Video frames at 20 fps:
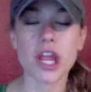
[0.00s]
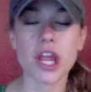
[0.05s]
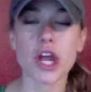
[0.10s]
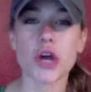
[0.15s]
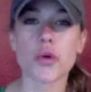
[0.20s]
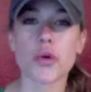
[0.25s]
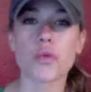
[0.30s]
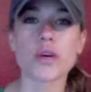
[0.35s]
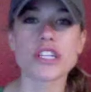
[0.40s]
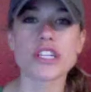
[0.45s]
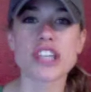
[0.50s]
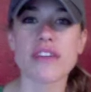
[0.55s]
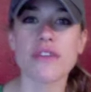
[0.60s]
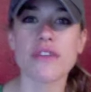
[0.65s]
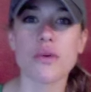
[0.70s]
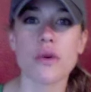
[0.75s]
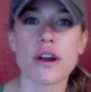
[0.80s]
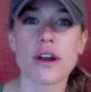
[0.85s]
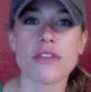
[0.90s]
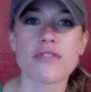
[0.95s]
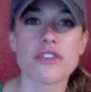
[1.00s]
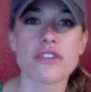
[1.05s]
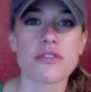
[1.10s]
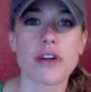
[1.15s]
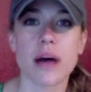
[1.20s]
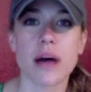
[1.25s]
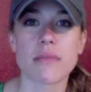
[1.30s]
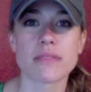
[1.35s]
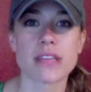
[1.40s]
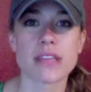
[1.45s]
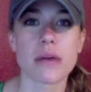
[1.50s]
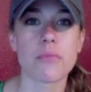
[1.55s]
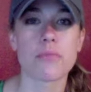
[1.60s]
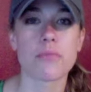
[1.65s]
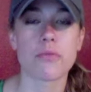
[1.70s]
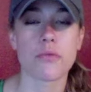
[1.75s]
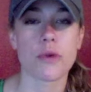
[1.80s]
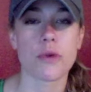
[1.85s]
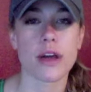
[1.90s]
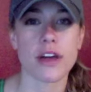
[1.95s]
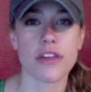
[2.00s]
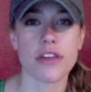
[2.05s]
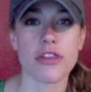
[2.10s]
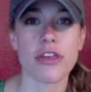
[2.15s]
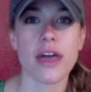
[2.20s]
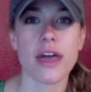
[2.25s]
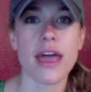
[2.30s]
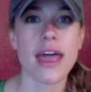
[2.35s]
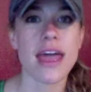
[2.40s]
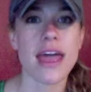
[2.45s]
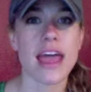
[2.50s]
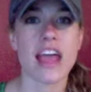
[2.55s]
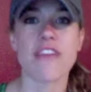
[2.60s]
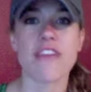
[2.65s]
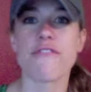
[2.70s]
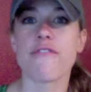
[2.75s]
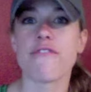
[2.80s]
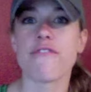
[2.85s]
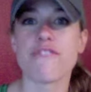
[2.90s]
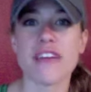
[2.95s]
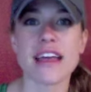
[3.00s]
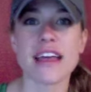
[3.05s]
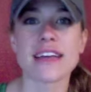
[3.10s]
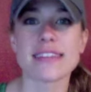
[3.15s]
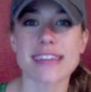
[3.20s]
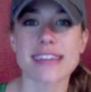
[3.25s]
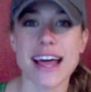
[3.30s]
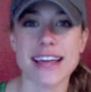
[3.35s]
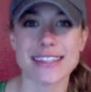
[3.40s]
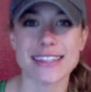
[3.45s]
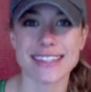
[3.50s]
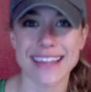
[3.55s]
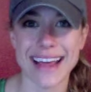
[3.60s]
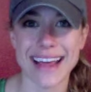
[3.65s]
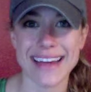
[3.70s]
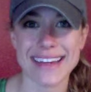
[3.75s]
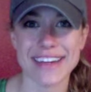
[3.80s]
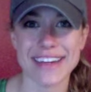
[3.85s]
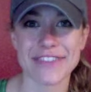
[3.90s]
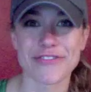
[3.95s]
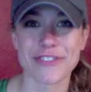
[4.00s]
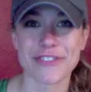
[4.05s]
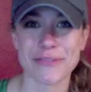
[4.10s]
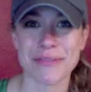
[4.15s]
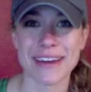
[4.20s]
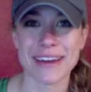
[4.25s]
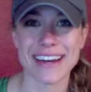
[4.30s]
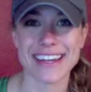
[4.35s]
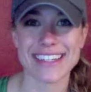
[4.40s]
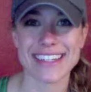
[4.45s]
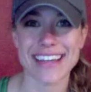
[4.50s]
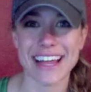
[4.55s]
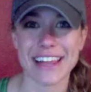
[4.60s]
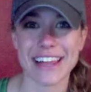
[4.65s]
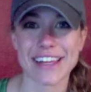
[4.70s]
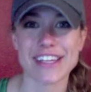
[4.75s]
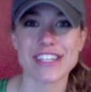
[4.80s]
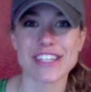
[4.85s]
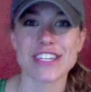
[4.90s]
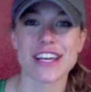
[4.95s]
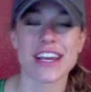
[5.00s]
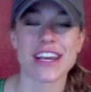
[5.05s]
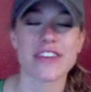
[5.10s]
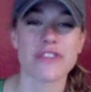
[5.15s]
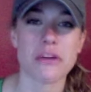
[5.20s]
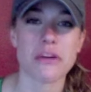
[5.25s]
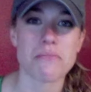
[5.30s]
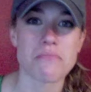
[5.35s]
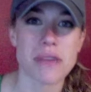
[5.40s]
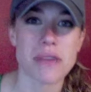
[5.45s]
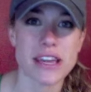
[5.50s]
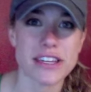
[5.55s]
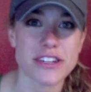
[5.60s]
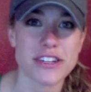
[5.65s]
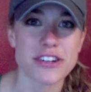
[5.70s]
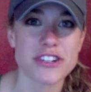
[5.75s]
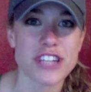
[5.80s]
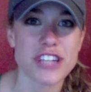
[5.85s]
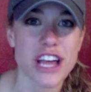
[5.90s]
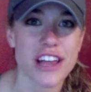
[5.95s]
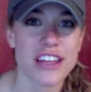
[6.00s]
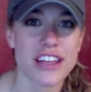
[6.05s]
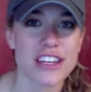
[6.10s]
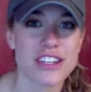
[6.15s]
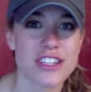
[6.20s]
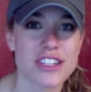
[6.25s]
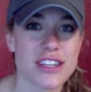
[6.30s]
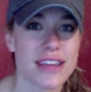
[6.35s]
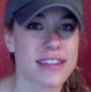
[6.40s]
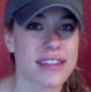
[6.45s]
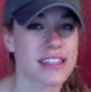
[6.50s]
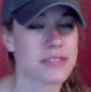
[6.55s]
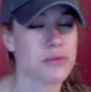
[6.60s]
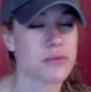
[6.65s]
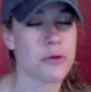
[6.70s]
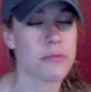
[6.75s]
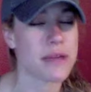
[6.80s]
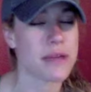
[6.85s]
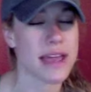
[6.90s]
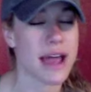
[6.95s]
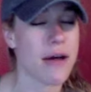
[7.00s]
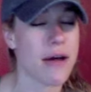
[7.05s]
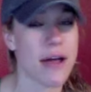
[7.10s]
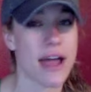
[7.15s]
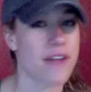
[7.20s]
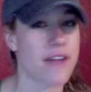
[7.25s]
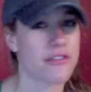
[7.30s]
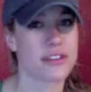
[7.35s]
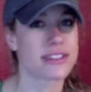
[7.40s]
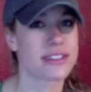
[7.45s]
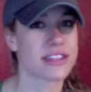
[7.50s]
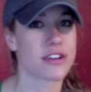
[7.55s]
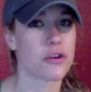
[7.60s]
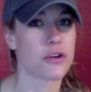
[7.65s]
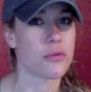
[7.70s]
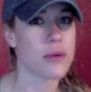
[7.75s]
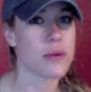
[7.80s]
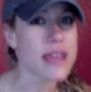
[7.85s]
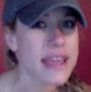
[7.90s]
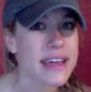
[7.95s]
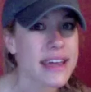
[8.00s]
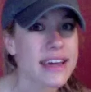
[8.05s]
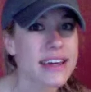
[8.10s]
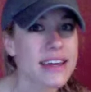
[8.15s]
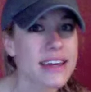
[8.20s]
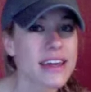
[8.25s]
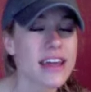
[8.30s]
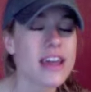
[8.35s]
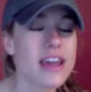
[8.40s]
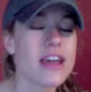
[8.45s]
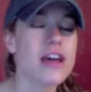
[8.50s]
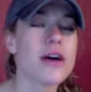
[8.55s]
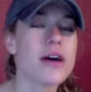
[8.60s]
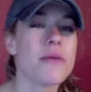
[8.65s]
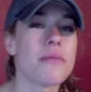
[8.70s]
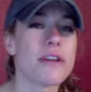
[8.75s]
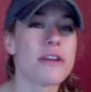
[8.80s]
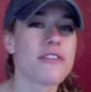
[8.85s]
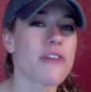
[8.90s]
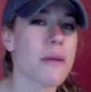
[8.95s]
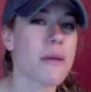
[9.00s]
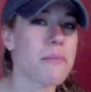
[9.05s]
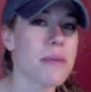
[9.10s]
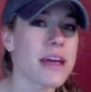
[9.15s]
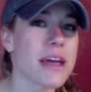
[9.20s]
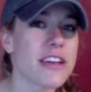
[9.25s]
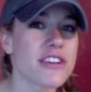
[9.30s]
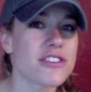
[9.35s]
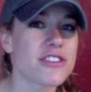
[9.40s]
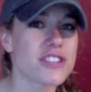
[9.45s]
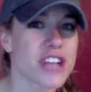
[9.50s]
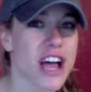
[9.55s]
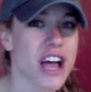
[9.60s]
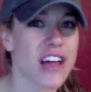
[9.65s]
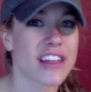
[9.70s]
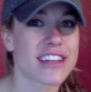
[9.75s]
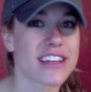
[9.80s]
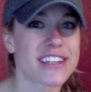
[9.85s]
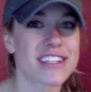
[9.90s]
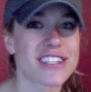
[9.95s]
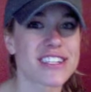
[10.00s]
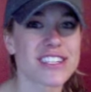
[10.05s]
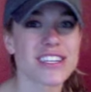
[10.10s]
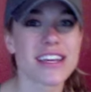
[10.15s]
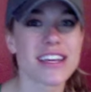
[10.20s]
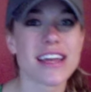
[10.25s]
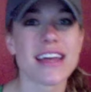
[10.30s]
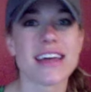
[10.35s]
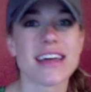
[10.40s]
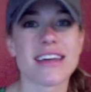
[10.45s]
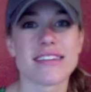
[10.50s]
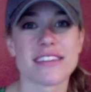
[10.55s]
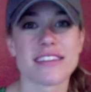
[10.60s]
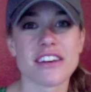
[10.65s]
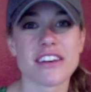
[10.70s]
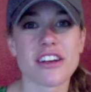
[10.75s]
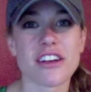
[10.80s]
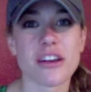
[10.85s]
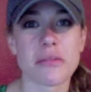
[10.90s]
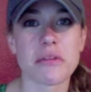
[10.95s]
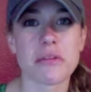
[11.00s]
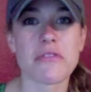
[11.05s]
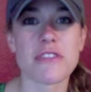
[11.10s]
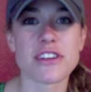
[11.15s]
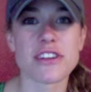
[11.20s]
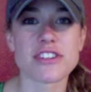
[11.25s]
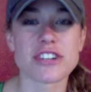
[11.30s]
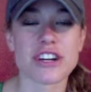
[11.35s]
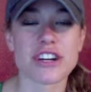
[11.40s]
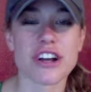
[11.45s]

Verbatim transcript: whichever one of you comes up with a fantastic idea for Monday challenge. And if I pick your challenge, and this won't be every single week, but if I pick your challenge, then you're going to be featured